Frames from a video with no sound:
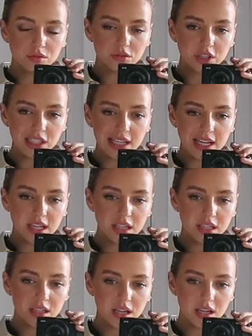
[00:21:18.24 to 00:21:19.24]
Georgie
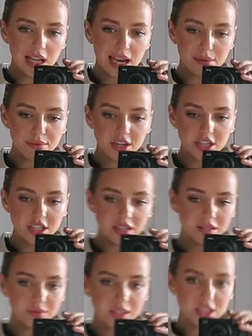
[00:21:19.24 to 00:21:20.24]
Lennon
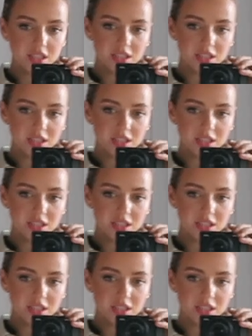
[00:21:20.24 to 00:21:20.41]
collaboration, which